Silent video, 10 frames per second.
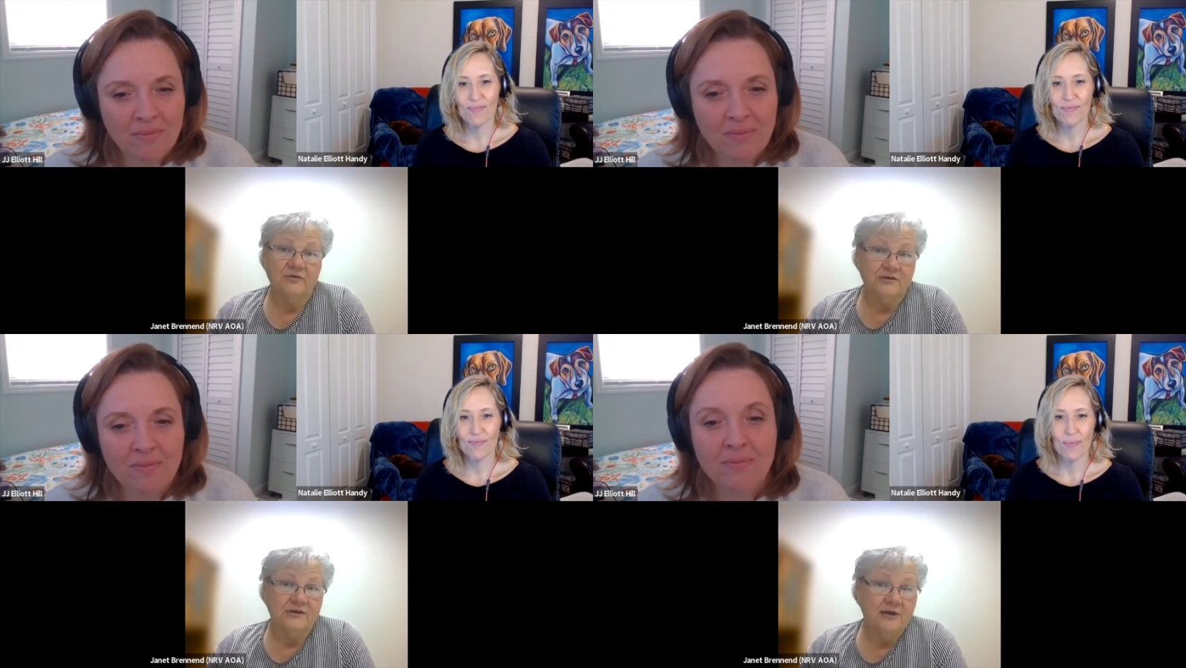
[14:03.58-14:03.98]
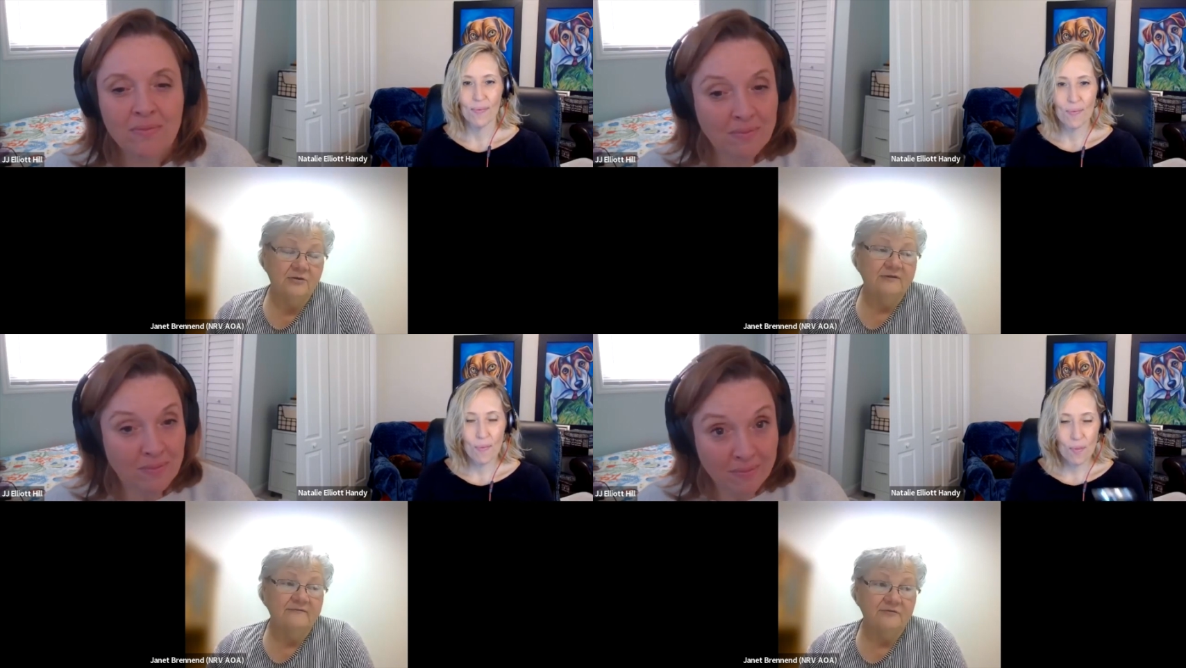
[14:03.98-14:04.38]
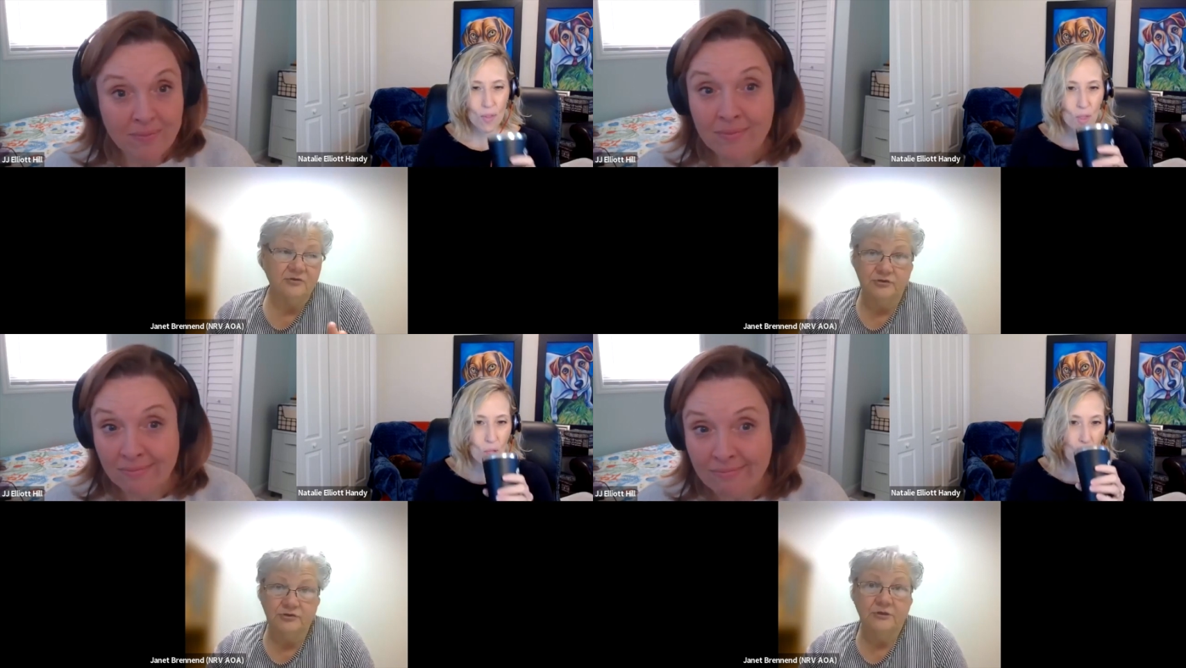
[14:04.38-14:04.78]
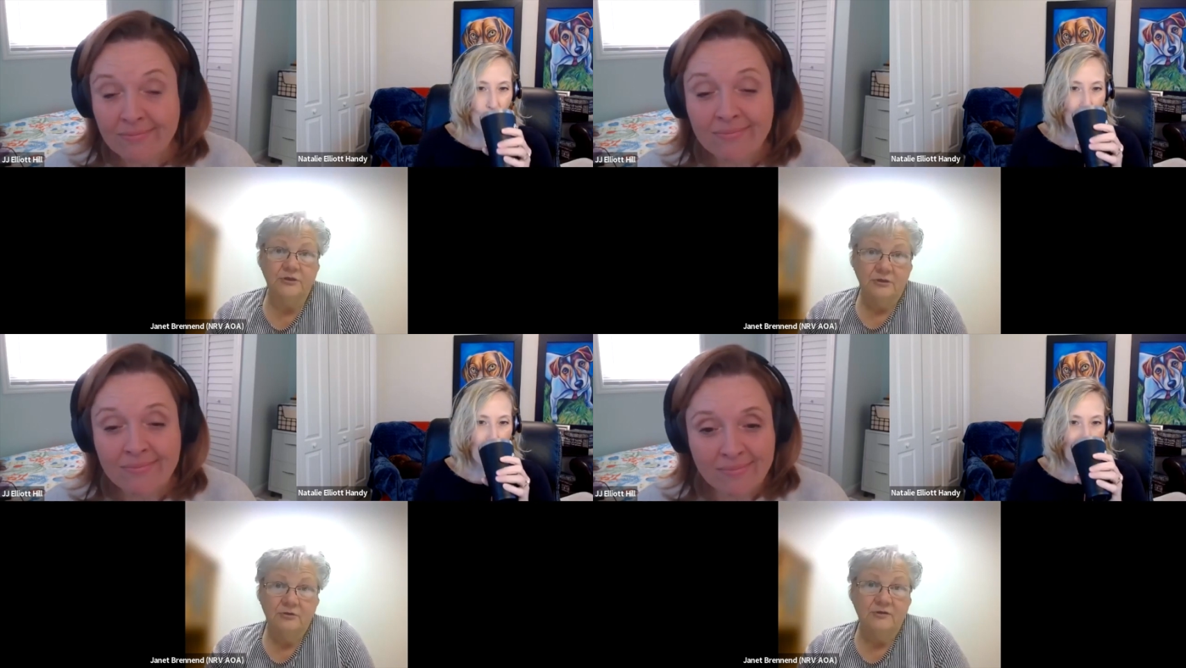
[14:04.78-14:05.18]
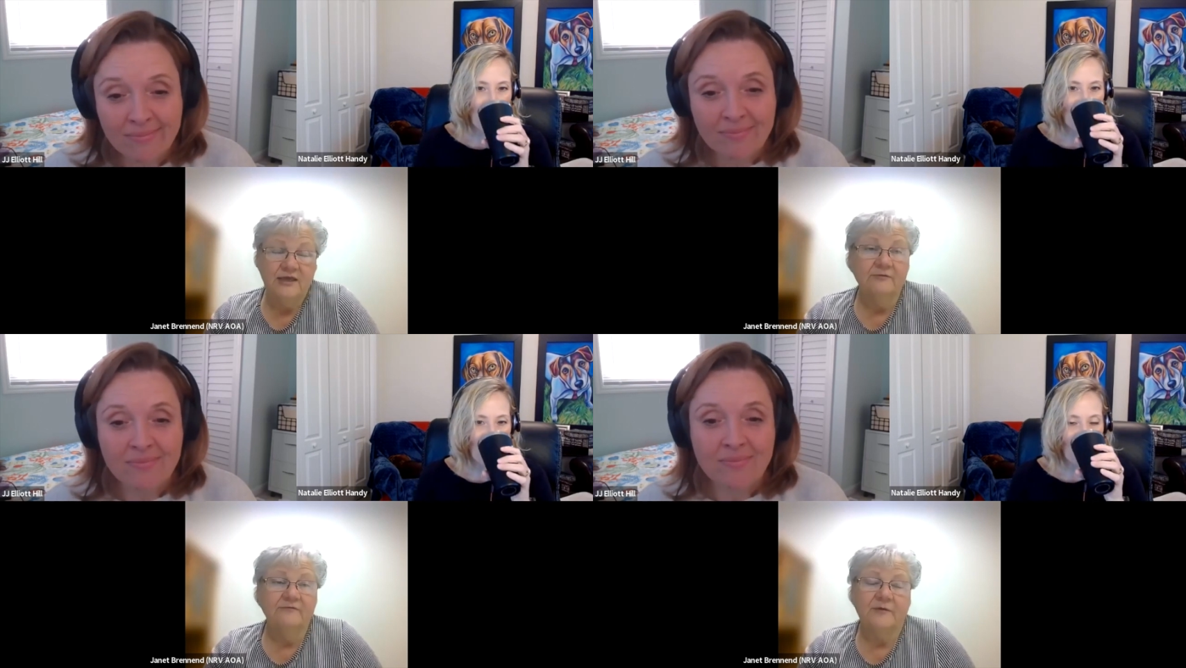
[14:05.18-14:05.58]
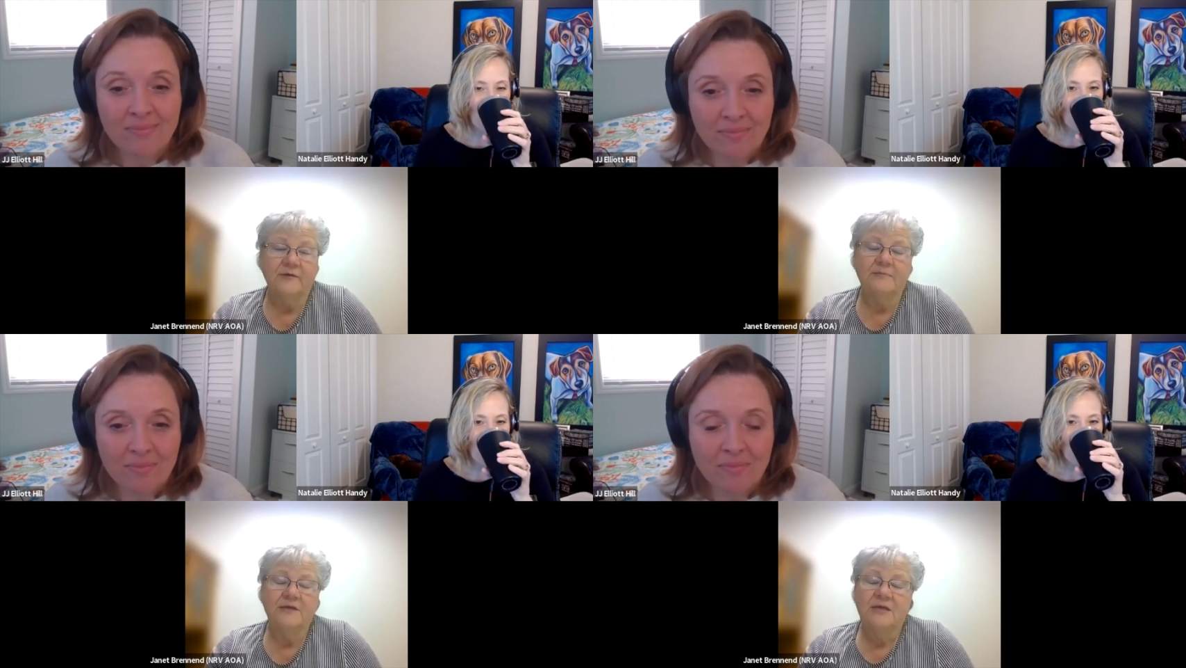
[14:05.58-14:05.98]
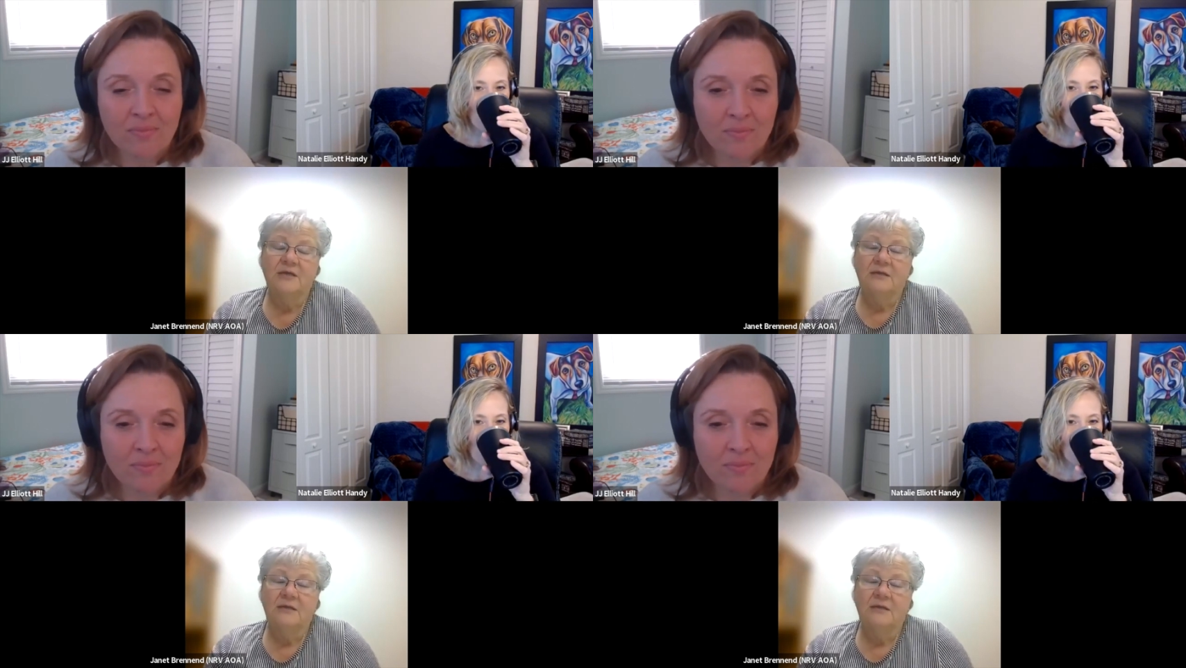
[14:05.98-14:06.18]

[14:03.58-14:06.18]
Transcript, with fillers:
Speaker 1: or their caregivers who, who cared for them